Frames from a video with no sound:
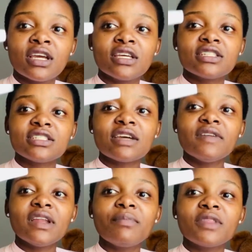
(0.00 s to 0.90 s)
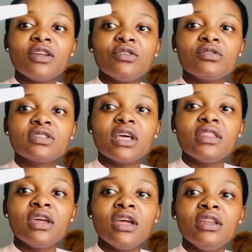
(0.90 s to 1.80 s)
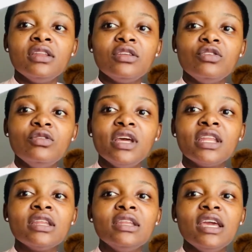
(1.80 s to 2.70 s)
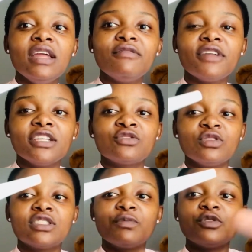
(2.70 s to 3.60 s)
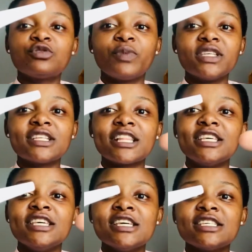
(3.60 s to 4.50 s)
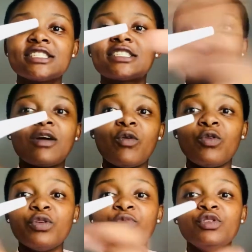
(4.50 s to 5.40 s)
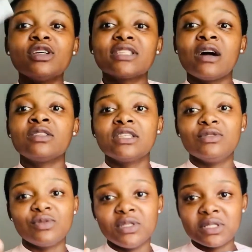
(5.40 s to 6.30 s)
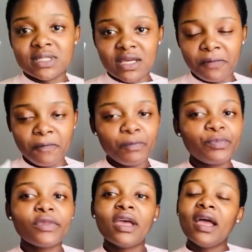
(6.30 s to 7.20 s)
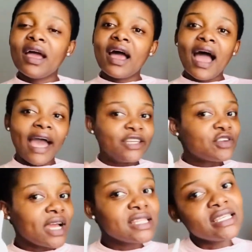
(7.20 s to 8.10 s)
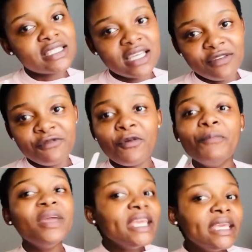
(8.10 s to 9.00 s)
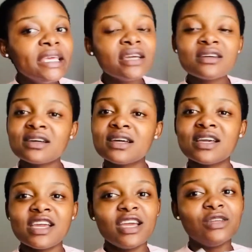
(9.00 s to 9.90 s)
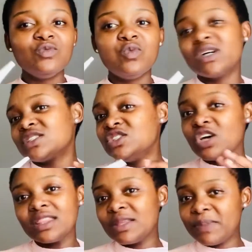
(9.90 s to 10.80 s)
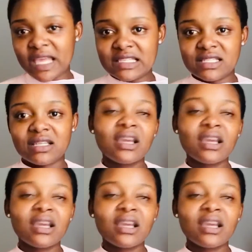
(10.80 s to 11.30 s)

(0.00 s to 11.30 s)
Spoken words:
shove it up their nose, and then you let it inflate. So it's supposed to basically suck all the mucus out into this thing. I tried this thing. For me, it was not the best.